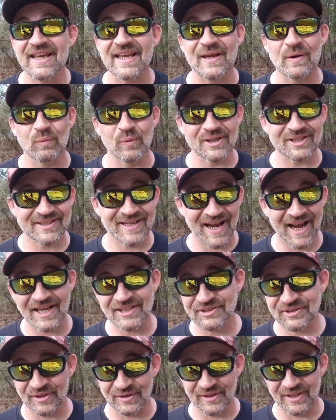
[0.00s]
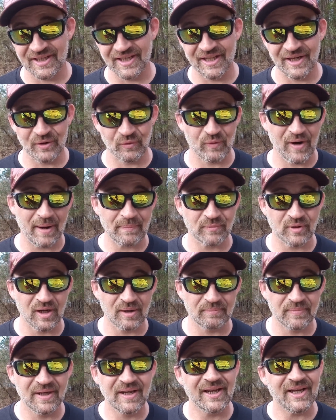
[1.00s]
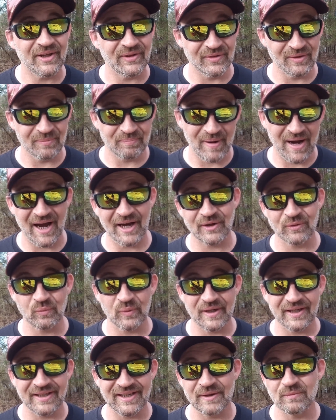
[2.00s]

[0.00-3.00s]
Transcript: It was constantly getting wrapped up in the pond weed,